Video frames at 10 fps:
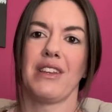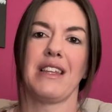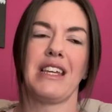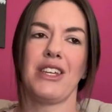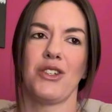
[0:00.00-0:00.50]

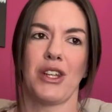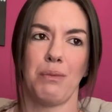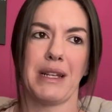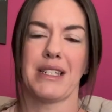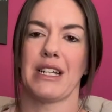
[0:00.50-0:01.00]
think you should
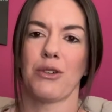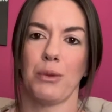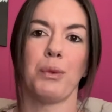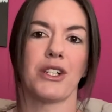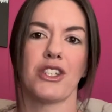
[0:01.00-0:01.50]
mix in
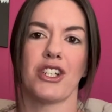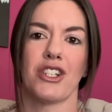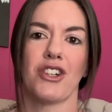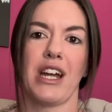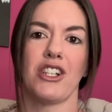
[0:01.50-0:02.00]
group boards to your
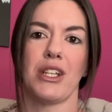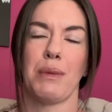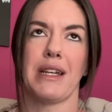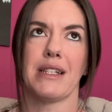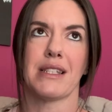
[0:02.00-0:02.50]
strategy,
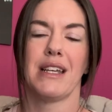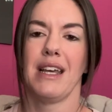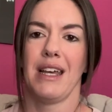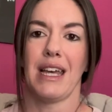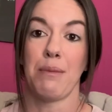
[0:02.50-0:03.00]
because
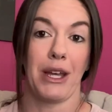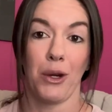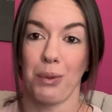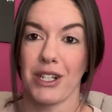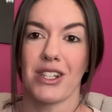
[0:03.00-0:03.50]
in my
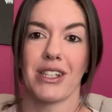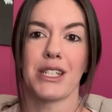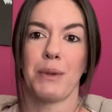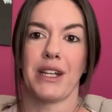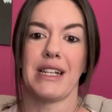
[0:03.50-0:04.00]
own personal
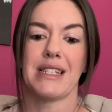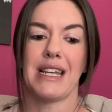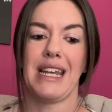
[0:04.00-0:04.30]
experience,